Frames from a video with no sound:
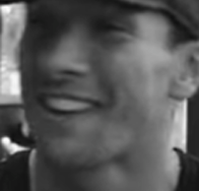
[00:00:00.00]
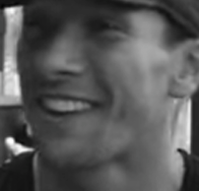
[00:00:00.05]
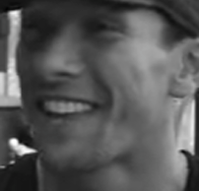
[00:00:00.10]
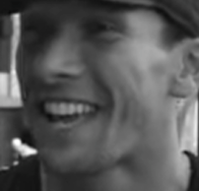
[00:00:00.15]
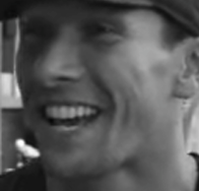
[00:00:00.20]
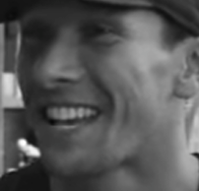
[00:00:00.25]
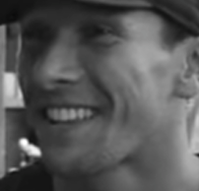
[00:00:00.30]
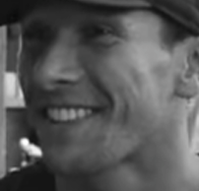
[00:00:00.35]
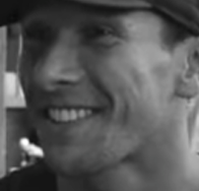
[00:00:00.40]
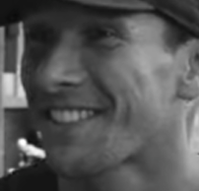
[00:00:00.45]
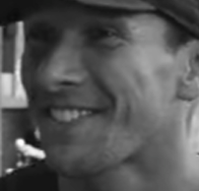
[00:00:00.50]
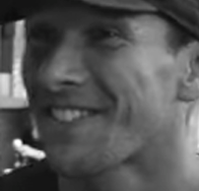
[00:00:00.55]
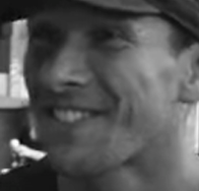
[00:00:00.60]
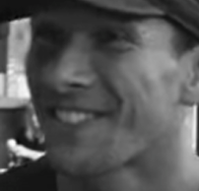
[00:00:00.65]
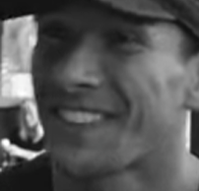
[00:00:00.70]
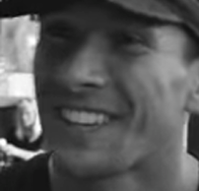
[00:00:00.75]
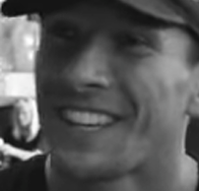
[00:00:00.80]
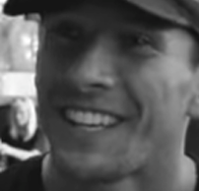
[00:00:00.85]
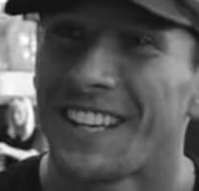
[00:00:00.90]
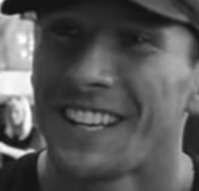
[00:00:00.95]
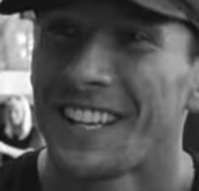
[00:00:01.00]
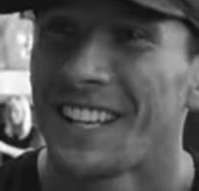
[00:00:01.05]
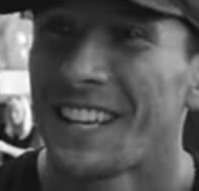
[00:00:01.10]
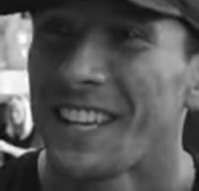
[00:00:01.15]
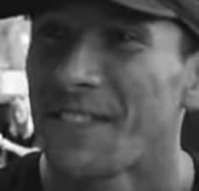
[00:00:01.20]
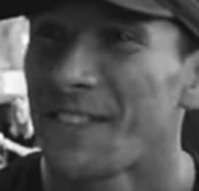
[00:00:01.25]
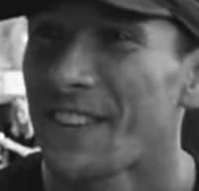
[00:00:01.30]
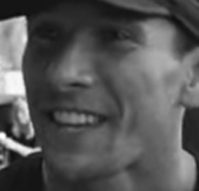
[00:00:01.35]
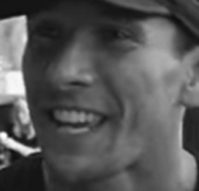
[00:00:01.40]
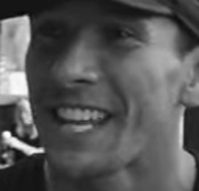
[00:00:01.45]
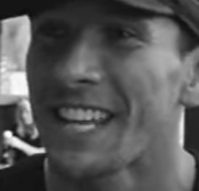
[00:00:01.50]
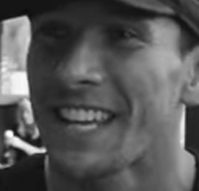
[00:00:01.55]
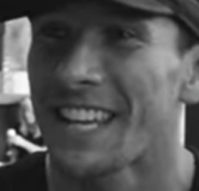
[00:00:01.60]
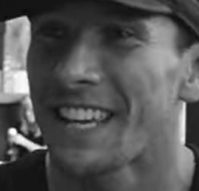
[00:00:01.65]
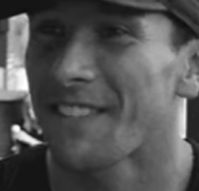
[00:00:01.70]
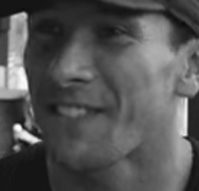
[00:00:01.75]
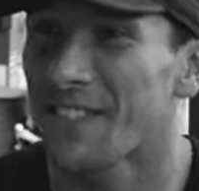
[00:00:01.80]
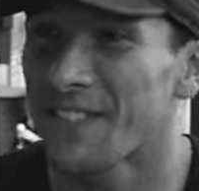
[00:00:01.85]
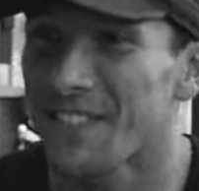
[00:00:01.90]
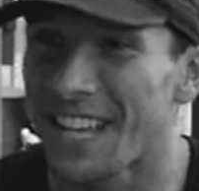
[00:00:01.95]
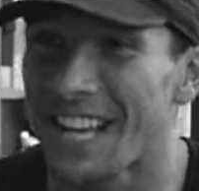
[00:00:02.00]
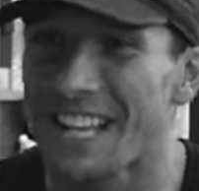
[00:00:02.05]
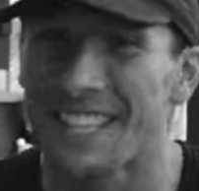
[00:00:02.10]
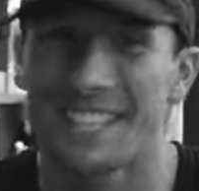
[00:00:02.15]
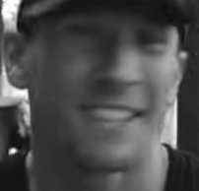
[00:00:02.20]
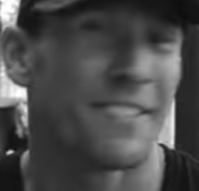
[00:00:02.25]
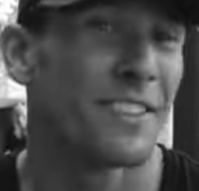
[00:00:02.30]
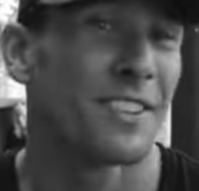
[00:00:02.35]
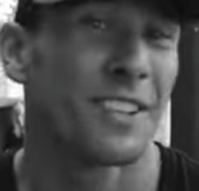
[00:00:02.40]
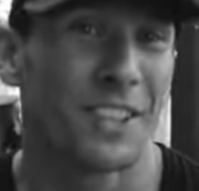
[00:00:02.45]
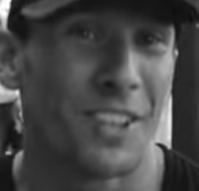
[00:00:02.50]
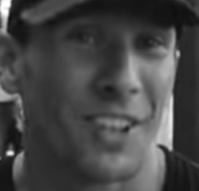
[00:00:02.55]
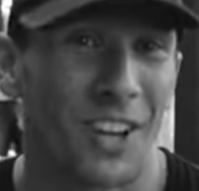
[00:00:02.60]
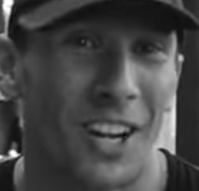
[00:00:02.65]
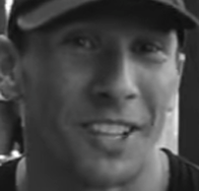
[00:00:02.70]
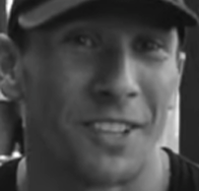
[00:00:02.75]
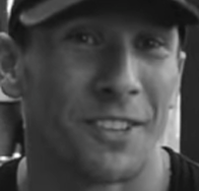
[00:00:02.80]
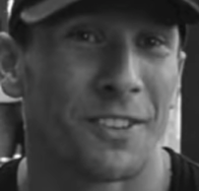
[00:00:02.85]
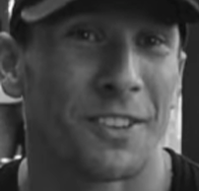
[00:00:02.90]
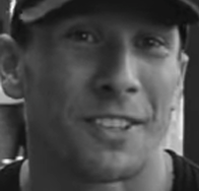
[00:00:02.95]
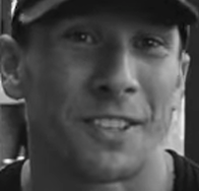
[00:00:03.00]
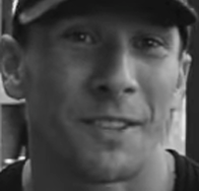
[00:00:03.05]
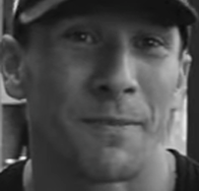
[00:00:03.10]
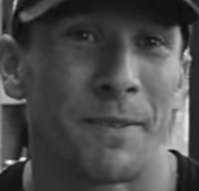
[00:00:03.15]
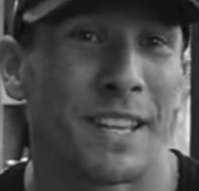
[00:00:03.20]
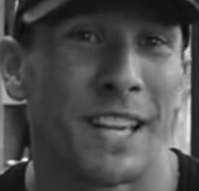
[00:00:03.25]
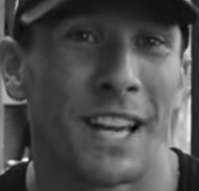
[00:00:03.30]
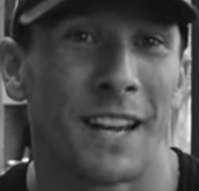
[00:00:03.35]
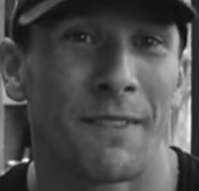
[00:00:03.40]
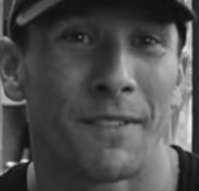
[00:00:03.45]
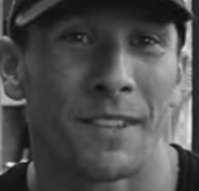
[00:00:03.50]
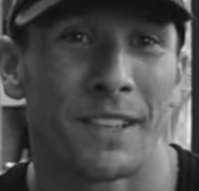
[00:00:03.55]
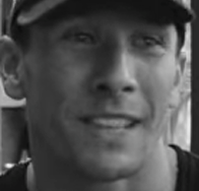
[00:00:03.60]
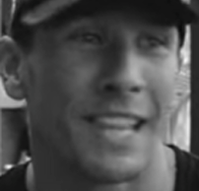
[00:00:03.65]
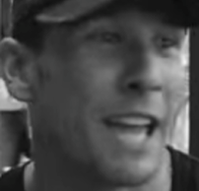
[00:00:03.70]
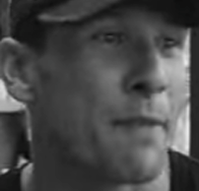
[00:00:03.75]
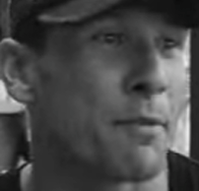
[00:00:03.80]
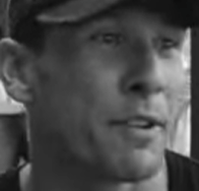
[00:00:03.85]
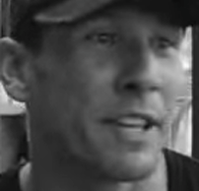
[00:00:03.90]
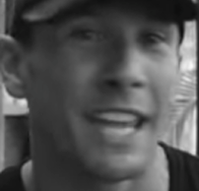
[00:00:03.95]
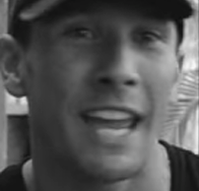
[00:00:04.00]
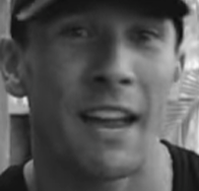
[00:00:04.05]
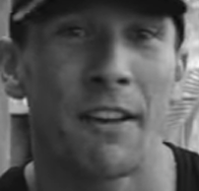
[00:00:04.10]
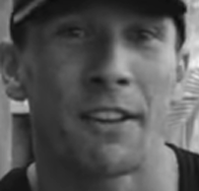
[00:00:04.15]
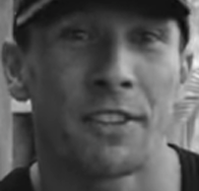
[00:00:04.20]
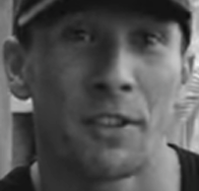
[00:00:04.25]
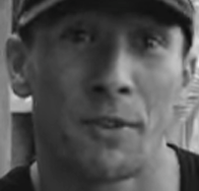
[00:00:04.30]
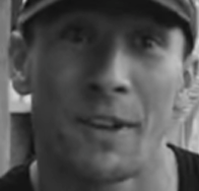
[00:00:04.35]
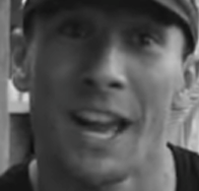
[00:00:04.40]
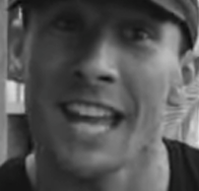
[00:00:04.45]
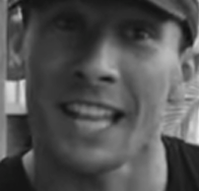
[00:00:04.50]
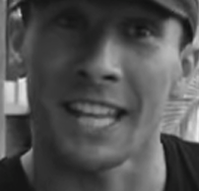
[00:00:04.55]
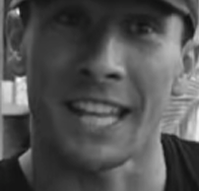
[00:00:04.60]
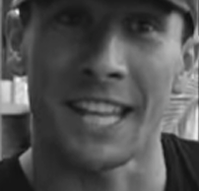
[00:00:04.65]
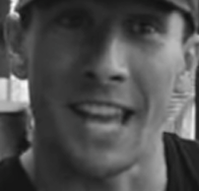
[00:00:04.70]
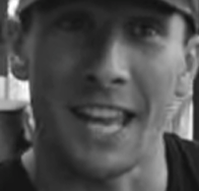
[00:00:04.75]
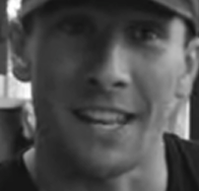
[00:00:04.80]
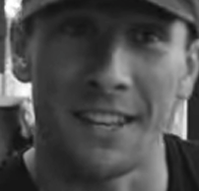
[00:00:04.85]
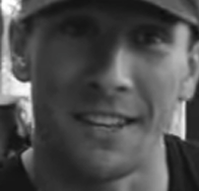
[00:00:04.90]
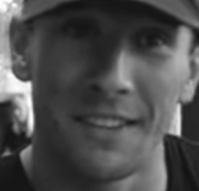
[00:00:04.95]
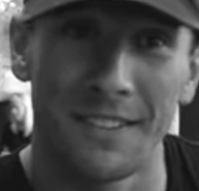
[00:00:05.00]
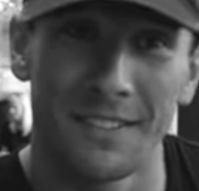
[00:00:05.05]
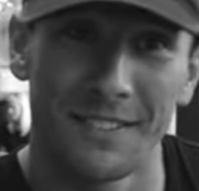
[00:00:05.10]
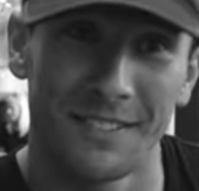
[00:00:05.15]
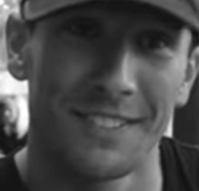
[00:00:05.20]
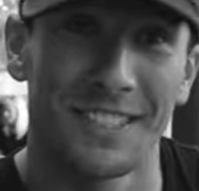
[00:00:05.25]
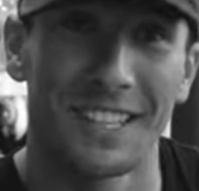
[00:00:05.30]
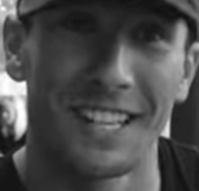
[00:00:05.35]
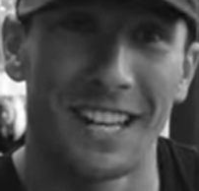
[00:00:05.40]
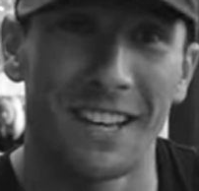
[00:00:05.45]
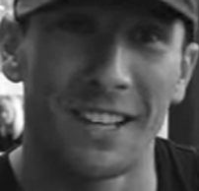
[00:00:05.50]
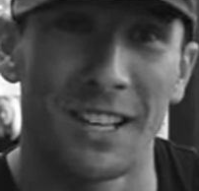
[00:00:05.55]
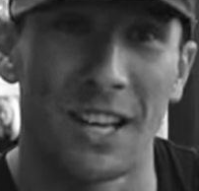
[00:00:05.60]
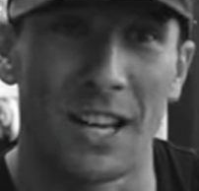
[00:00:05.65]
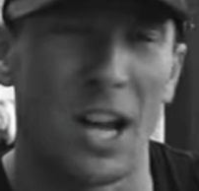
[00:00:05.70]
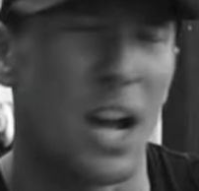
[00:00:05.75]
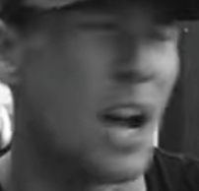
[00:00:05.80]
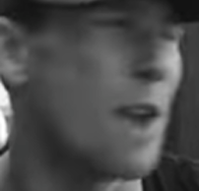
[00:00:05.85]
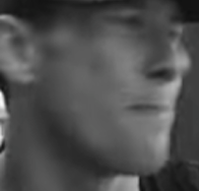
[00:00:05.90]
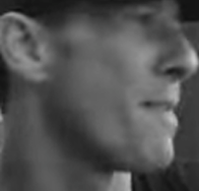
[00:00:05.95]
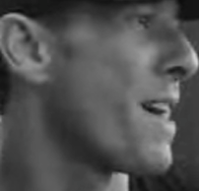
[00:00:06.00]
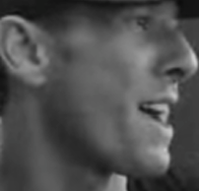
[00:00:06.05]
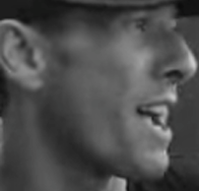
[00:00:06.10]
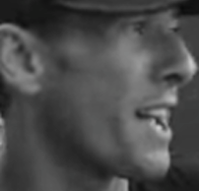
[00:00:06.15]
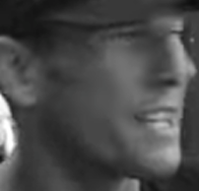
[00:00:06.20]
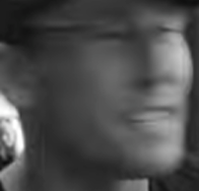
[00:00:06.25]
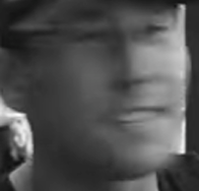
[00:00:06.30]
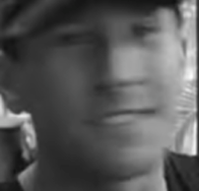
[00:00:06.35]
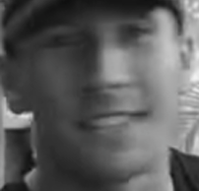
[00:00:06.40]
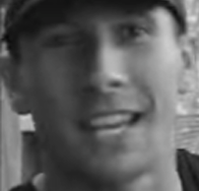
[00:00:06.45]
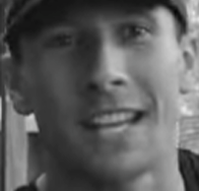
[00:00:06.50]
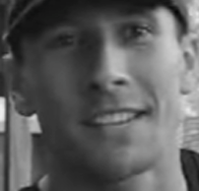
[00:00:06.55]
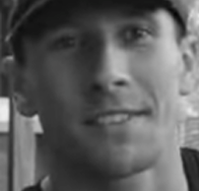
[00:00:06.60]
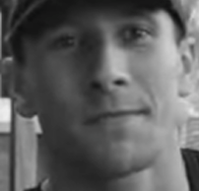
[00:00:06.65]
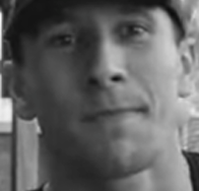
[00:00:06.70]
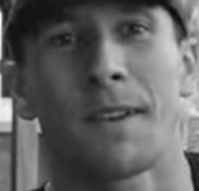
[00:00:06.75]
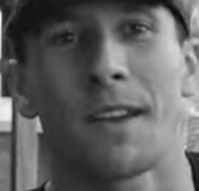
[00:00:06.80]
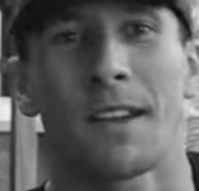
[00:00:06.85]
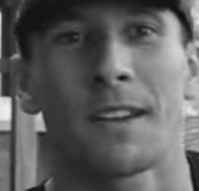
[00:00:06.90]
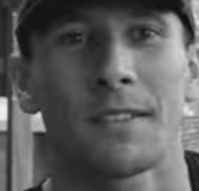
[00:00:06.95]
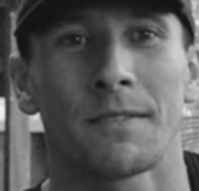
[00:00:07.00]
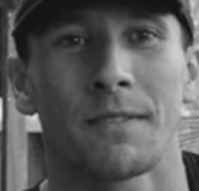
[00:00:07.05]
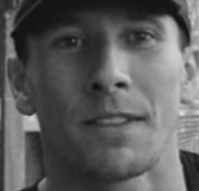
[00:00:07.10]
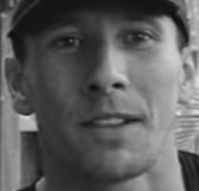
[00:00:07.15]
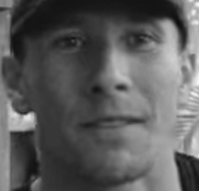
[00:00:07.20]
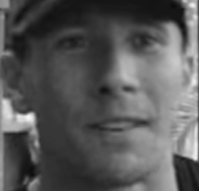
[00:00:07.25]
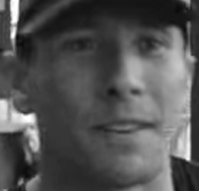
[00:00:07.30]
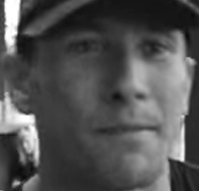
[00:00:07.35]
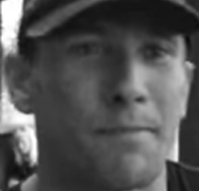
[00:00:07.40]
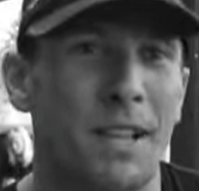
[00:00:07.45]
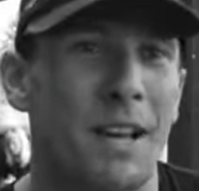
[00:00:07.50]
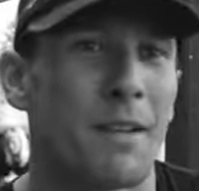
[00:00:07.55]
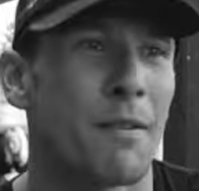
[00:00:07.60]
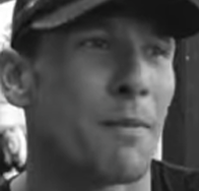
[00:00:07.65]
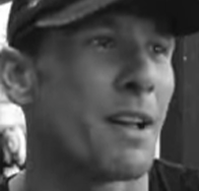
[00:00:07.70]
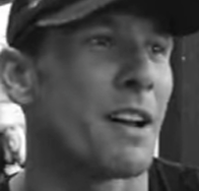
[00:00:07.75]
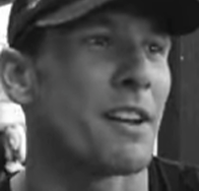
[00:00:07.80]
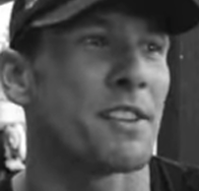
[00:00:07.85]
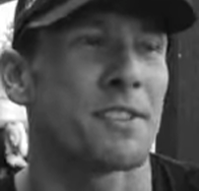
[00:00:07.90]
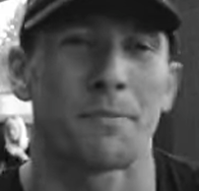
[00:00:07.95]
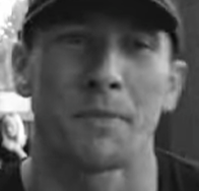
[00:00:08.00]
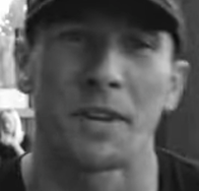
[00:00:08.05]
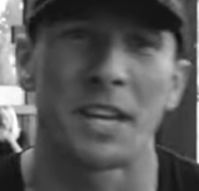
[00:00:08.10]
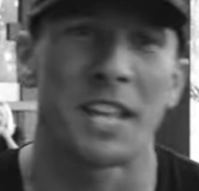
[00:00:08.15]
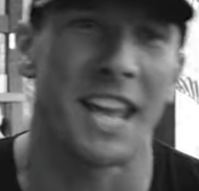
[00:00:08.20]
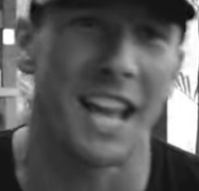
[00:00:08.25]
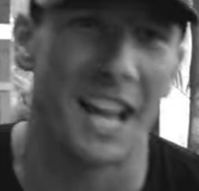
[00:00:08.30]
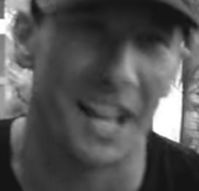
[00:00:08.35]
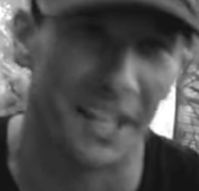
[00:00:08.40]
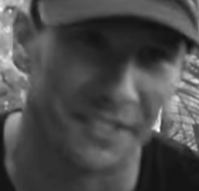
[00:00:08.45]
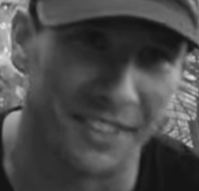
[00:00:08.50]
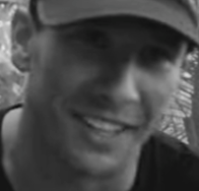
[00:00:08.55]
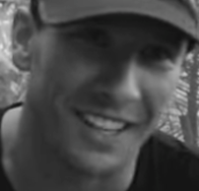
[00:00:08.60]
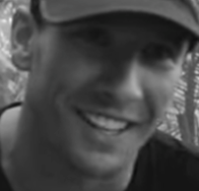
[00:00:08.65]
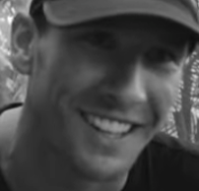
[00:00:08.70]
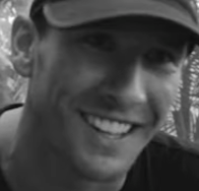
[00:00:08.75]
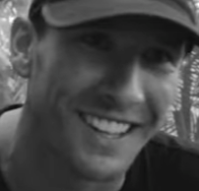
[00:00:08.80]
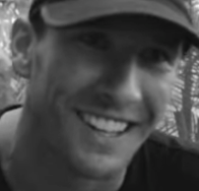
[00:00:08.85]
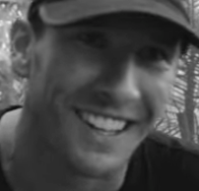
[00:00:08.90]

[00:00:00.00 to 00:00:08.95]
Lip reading: nowadays, if you say something like I do and you become labelled a character, you're alienated. You know, like, oh mate, he's outspoken, like blah blah blah, he's a media hunter.